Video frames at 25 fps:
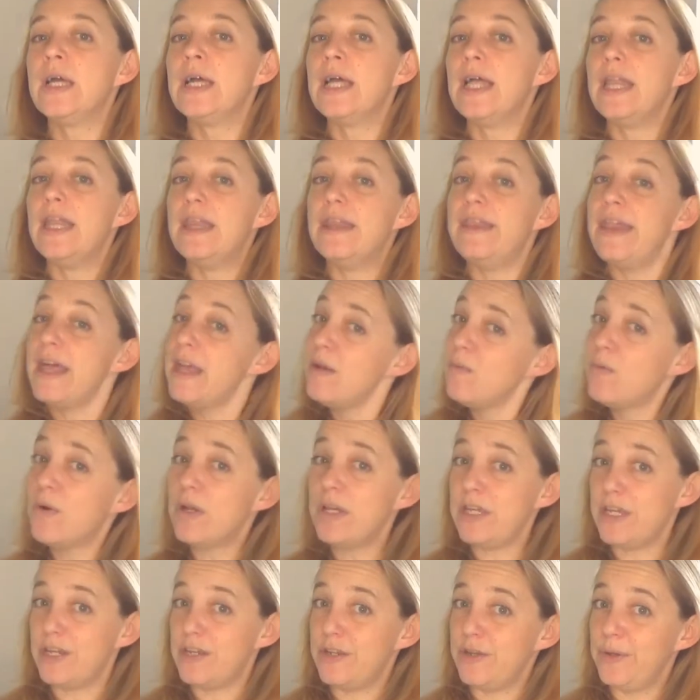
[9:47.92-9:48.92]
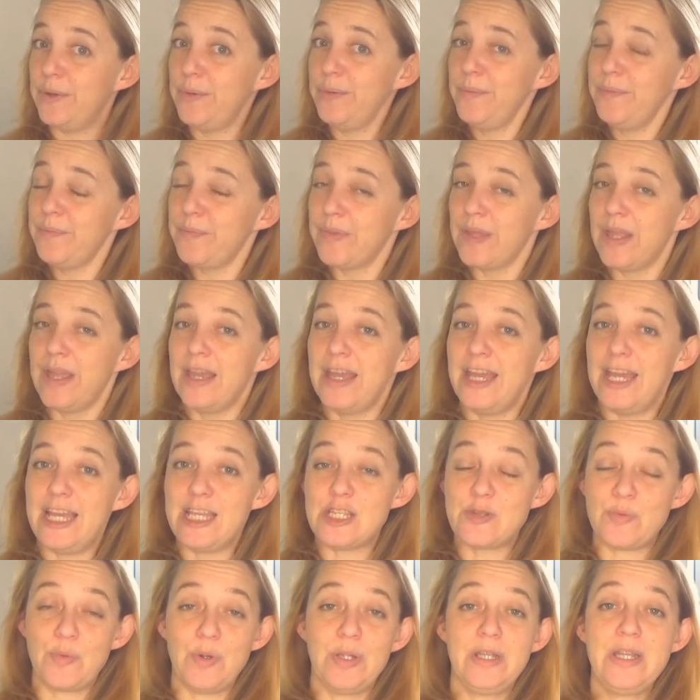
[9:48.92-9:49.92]
then what you do
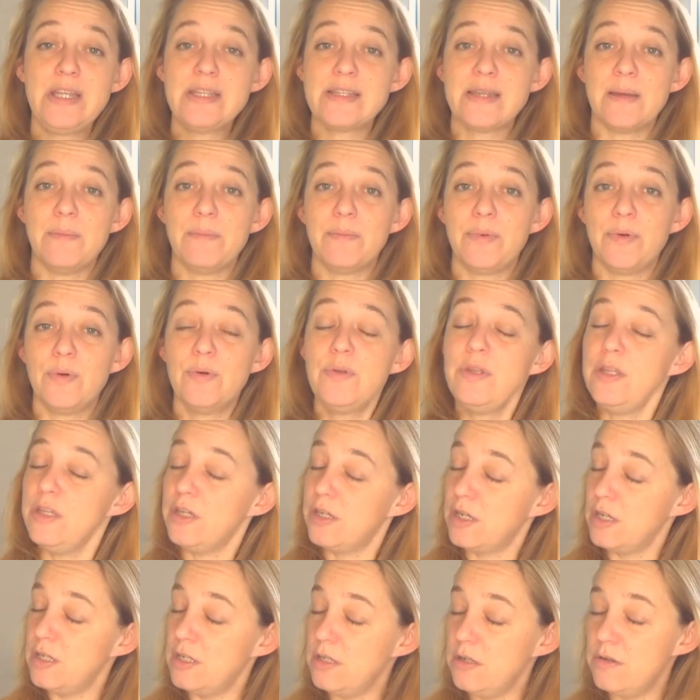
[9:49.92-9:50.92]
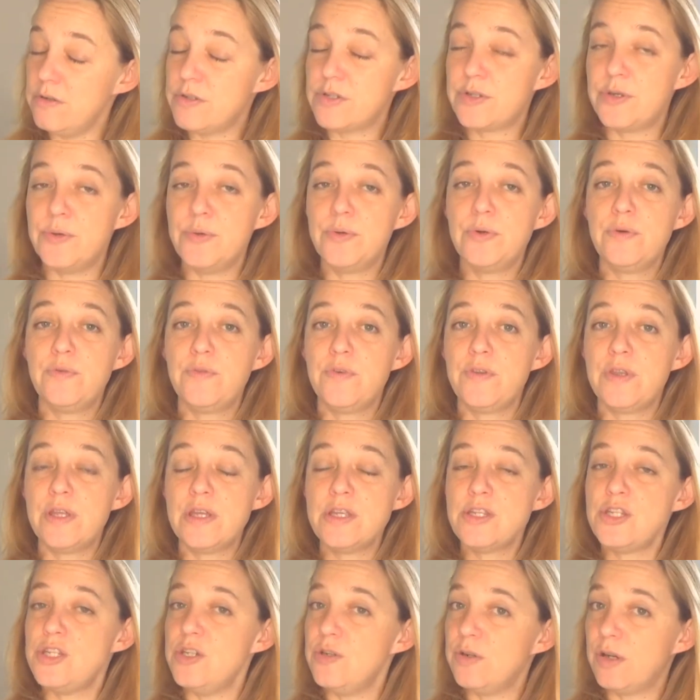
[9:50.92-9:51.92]
is really simple. You can use Google for
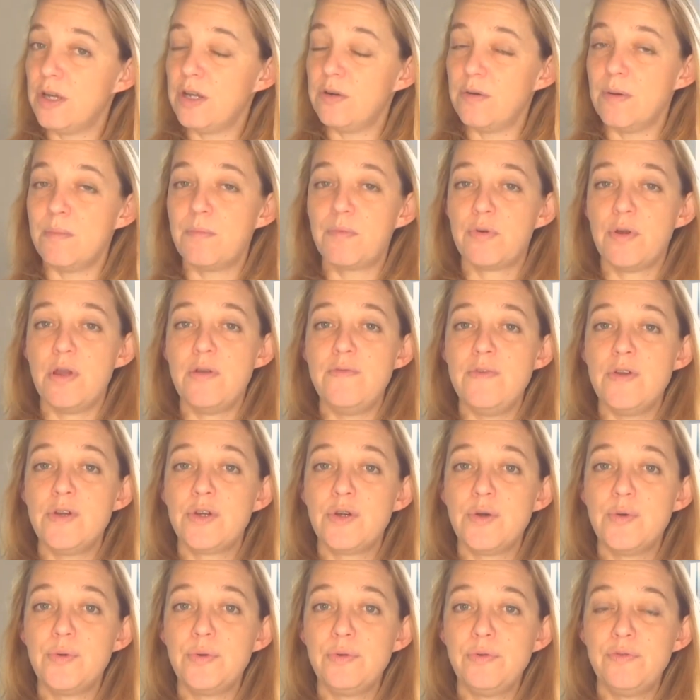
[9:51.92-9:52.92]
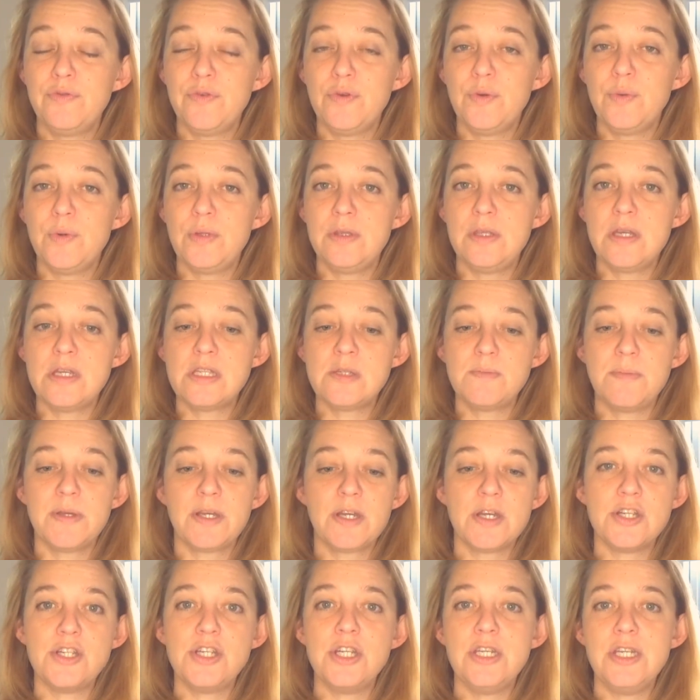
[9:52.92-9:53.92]
this. You're going to improve your Google food with this
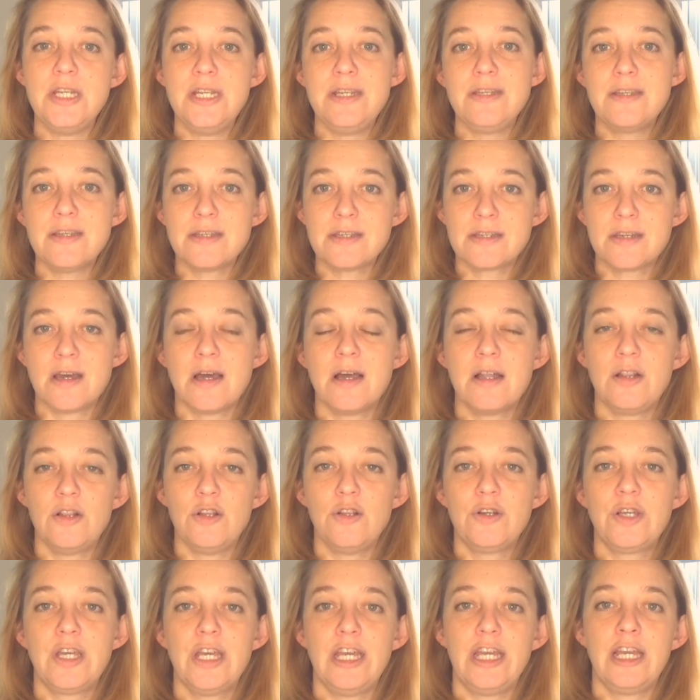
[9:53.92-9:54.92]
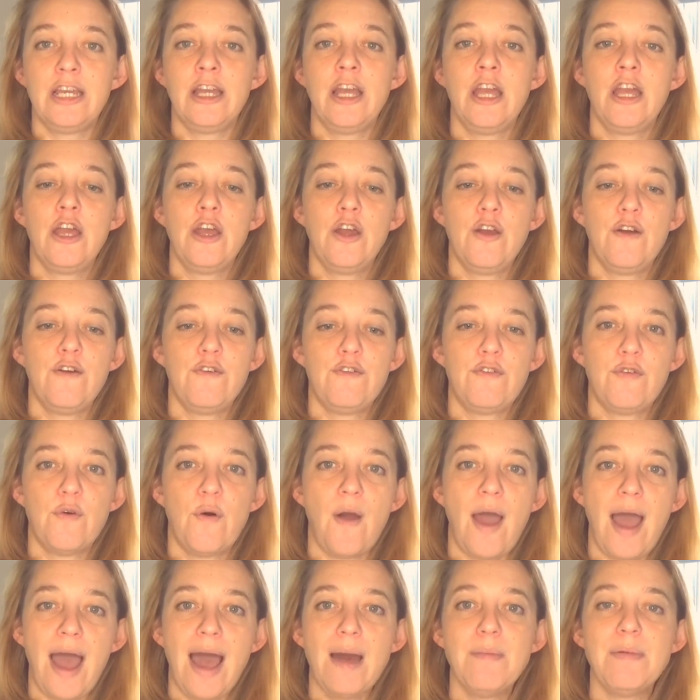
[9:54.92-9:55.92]
because you need to start looking for
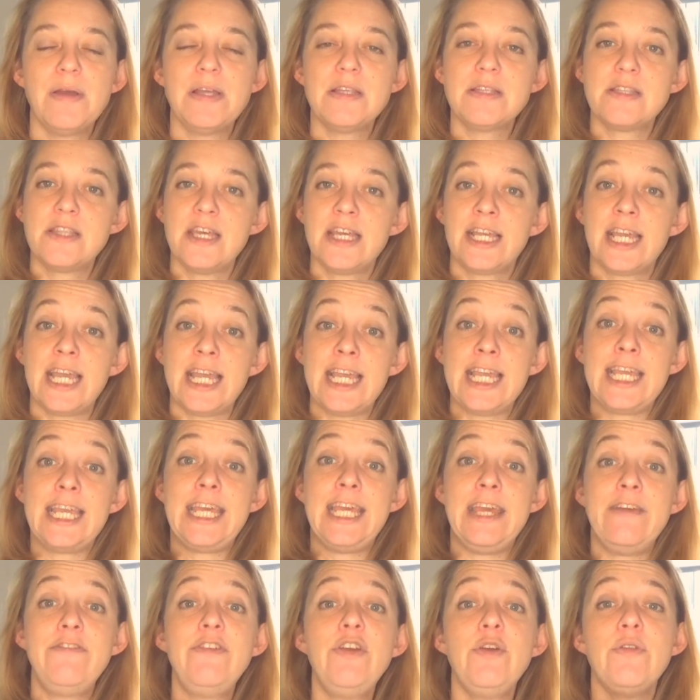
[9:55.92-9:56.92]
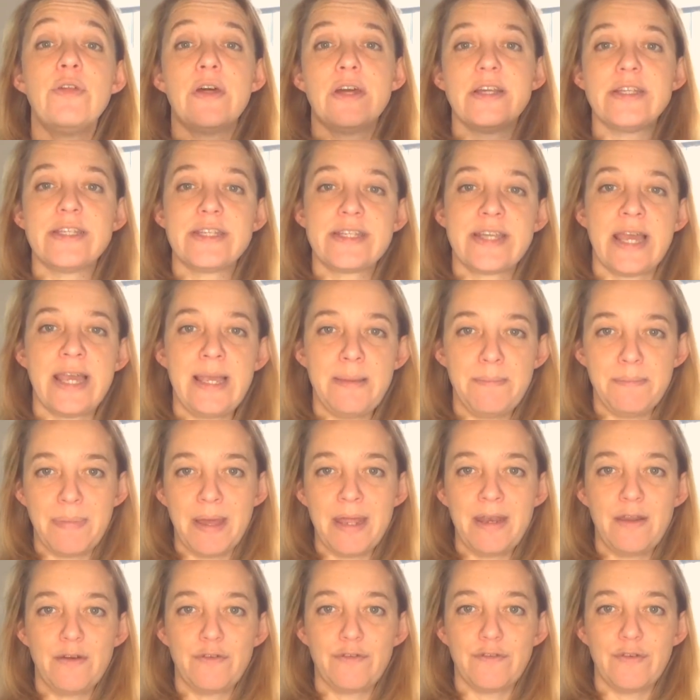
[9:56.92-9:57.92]
habits that can give you that same
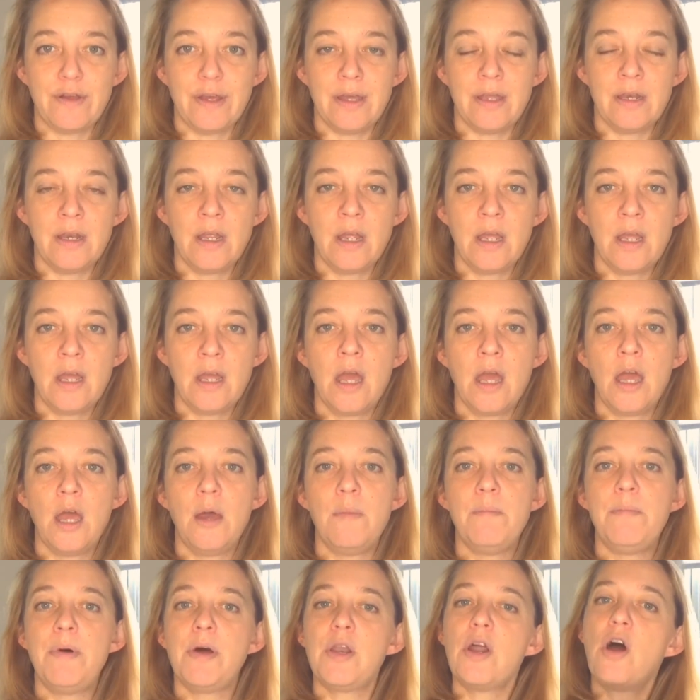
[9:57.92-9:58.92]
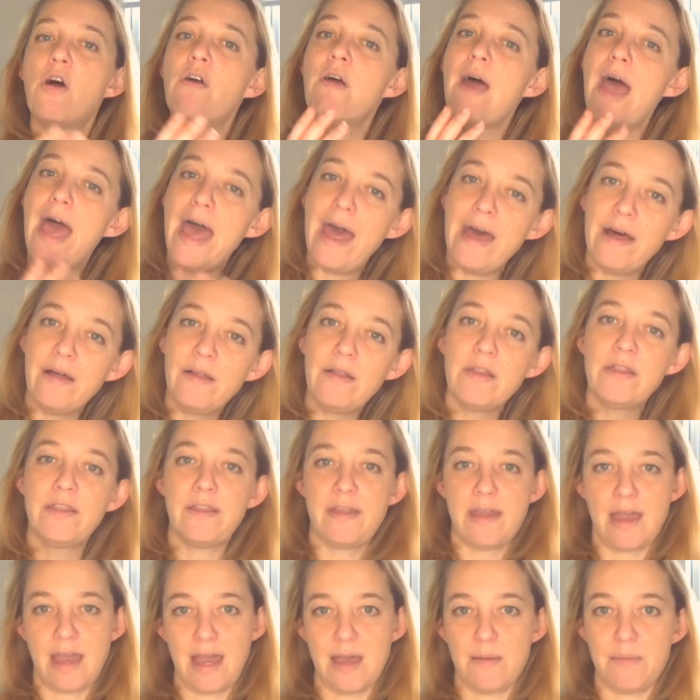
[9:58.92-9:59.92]
benefit, but are a healthy
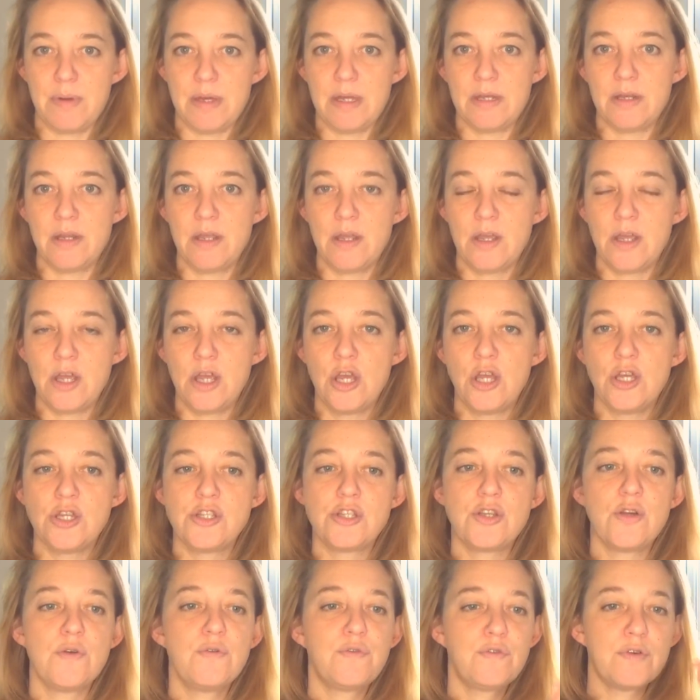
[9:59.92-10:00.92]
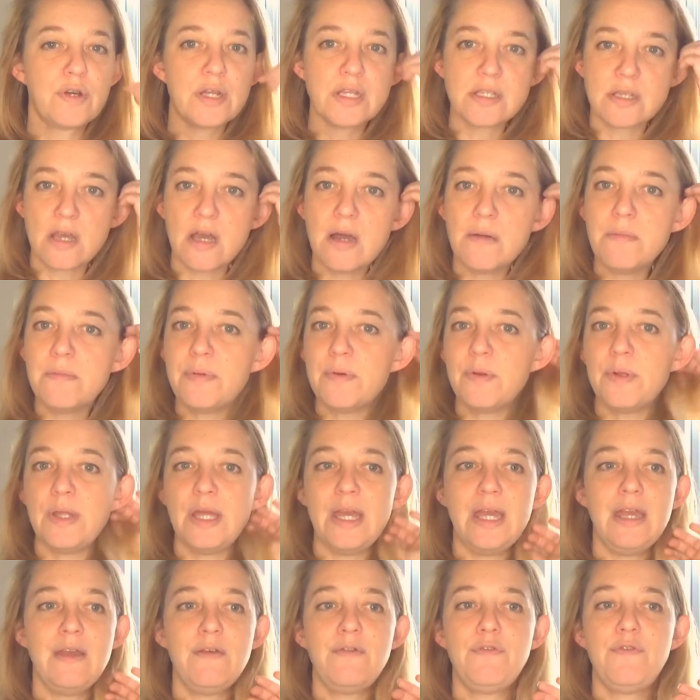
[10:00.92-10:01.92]
habit. So for example,
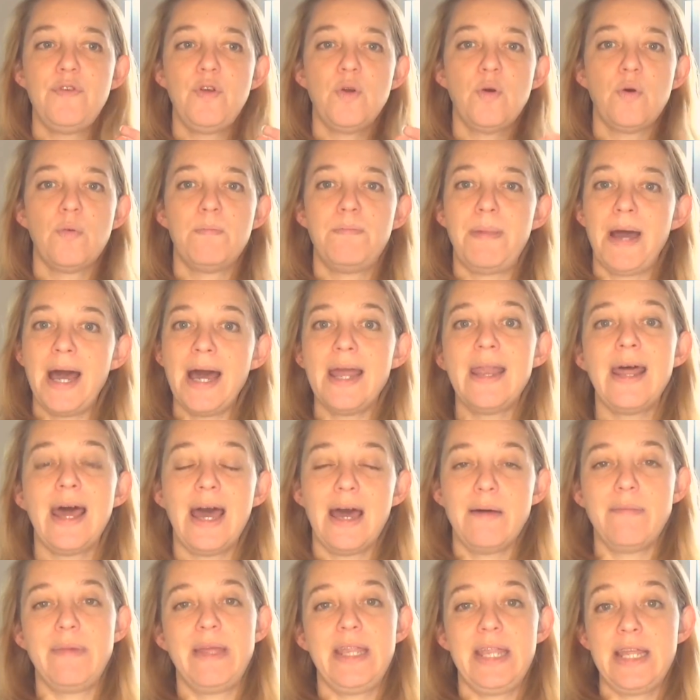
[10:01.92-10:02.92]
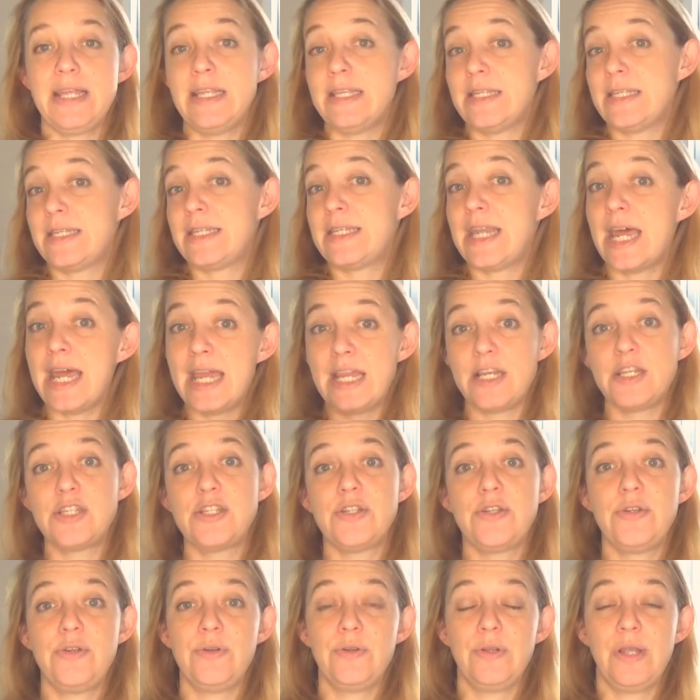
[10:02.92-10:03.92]
if your bad habit is staying
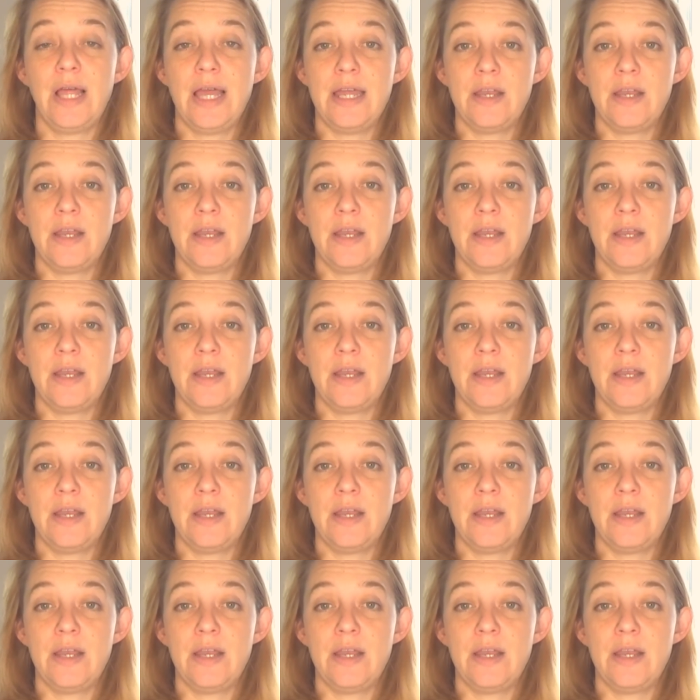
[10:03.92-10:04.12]
too late